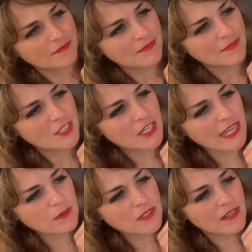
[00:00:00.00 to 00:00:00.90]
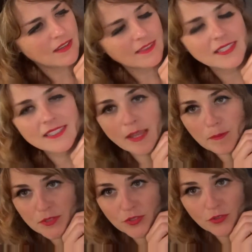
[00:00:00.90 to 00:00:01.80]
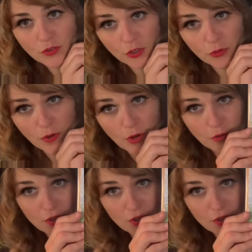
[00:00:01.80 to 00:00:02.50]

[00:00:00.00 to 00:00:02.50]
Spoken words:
She counted the steps to the road,